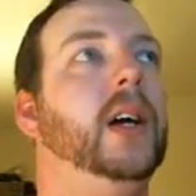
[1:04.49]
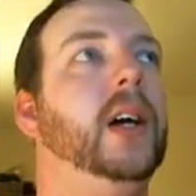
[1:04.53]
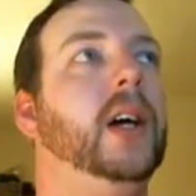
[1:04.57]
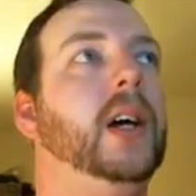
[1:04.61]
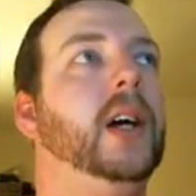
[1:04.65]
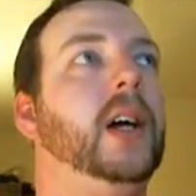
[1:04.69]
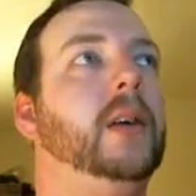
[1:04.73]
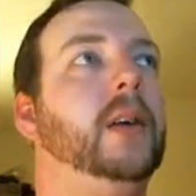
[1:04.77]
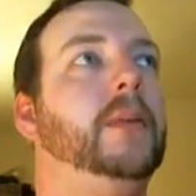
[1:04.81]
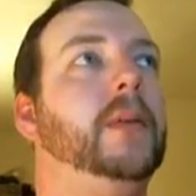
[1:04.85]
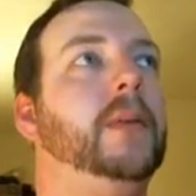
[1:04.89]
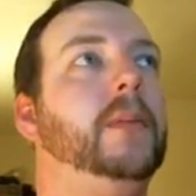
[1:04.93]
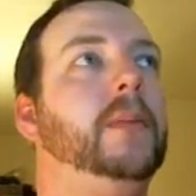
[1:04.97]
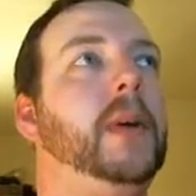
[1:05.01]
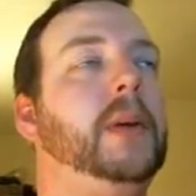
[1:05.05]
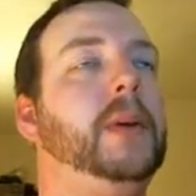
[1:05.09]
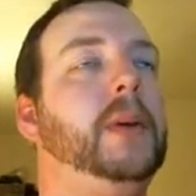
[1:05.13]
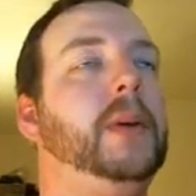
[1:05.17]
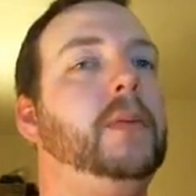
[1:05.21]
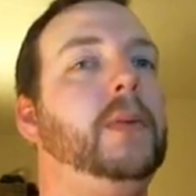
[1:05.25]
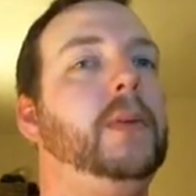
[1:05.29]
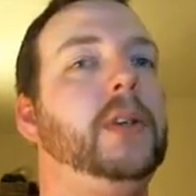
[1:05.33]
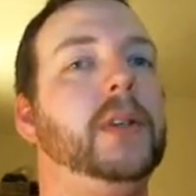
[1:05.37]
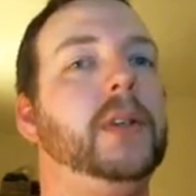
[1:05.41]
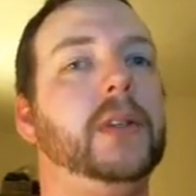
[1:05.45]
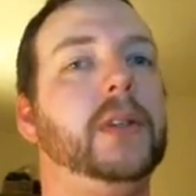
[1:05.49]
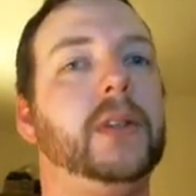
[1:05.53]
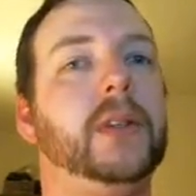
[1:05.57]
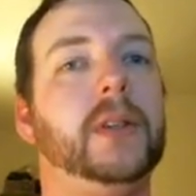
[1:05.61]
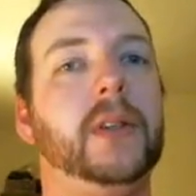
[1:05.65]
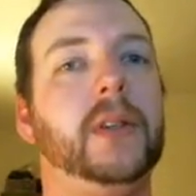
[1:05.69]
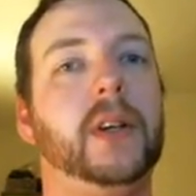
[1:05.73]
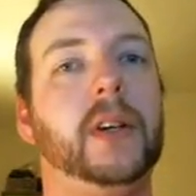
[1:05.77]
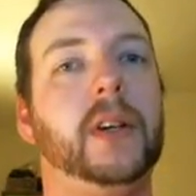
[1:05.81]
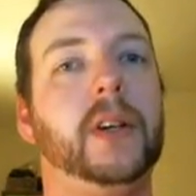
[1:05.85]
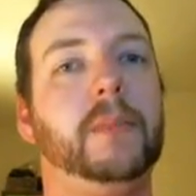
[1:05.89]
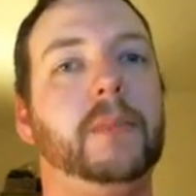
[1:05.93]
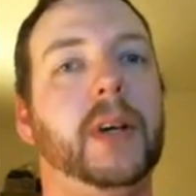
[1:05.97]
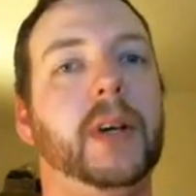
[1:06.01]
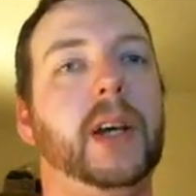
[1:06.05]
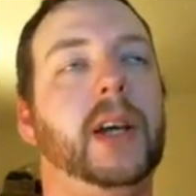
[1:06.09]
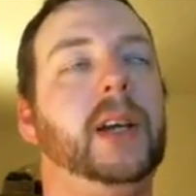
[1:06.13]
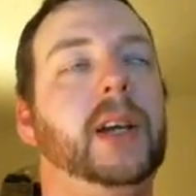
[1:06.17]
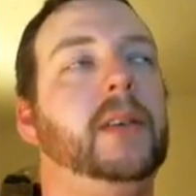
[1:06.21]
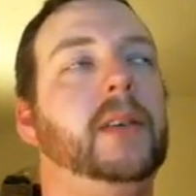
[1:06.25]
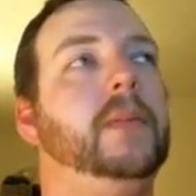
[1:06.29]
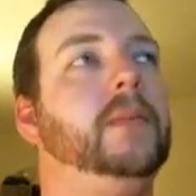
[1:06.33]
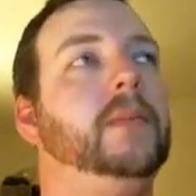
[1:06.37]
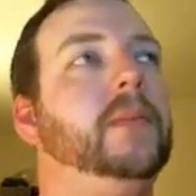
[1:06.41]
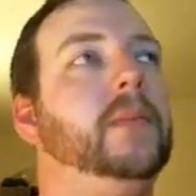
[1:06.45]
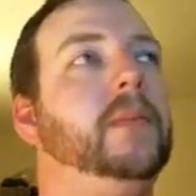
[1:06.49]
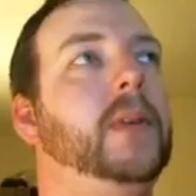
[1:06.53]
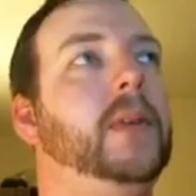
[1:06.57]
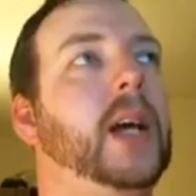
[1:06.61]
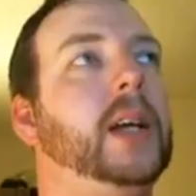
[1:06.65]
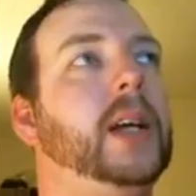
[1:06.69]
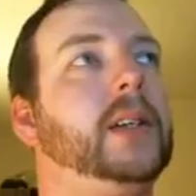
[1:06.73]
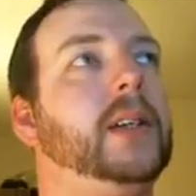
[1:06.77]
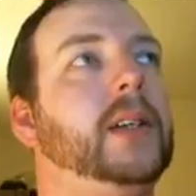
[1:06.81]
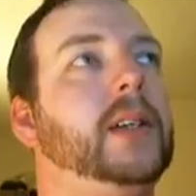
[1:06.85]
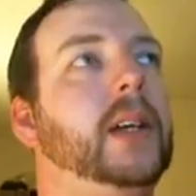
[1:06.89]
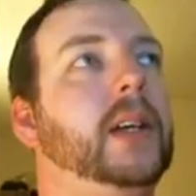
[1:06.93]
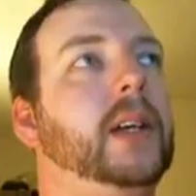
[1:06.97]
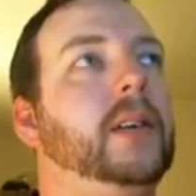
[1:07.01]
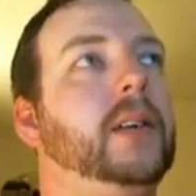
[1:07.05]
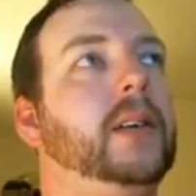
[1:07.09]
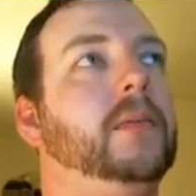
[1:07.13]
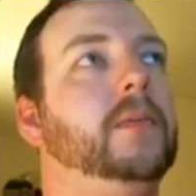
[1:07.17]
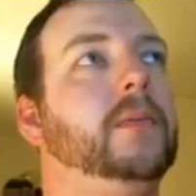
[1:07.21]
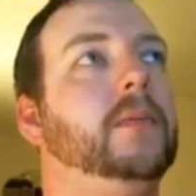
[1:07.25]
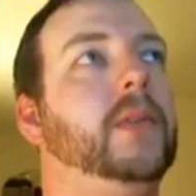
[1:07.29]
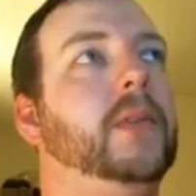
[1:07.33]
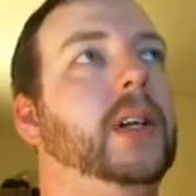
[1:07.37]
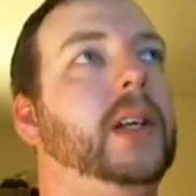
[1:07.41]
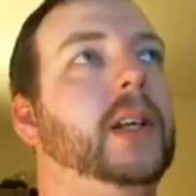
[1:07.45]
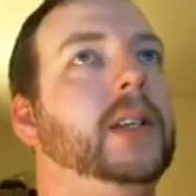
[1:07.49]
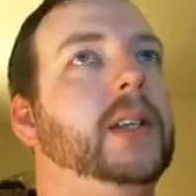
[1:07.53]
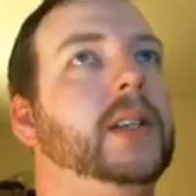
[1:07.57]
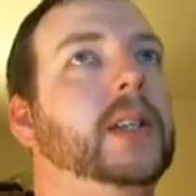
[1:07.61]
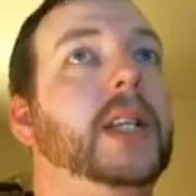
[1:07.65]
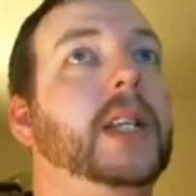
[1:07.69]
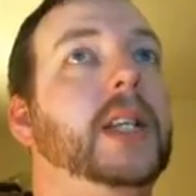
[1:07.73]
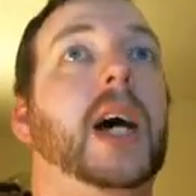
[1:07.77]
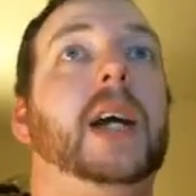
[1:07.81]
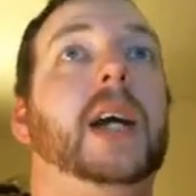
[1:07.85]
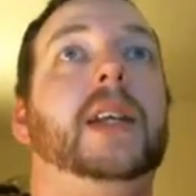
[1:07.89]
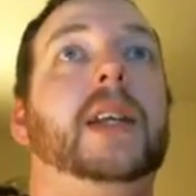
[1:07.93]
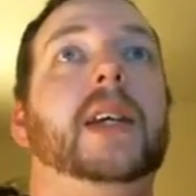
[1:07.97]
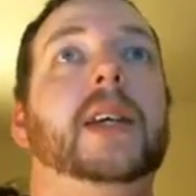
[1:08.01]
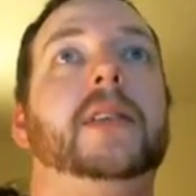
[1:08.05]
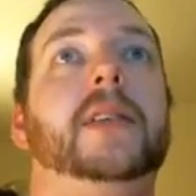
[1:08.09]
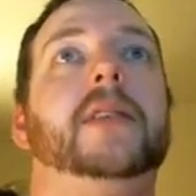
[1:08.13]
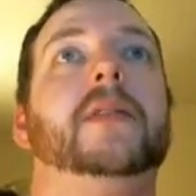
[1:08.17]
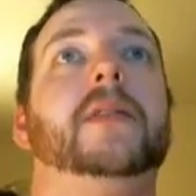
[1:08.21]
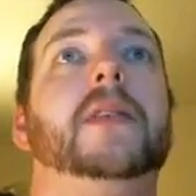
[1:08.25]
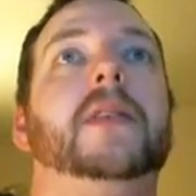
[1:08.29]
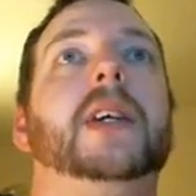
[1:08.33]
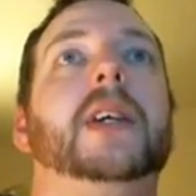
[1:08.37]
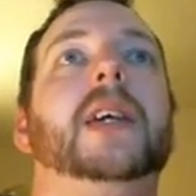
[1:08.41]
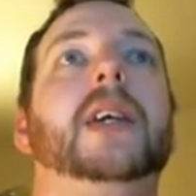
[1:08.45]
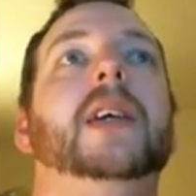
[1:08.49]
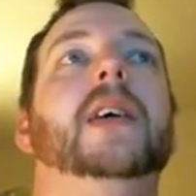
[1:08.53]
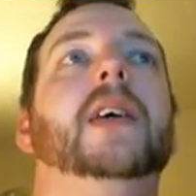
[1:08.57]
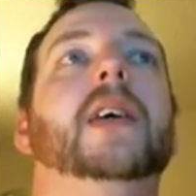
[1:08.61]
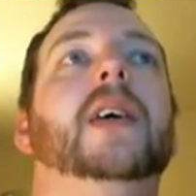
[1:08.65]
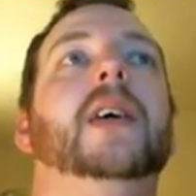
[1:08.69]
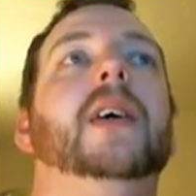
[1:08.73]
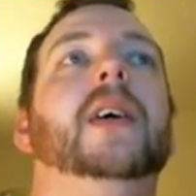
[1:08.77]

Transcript: But maybe we should start by asking what is not history.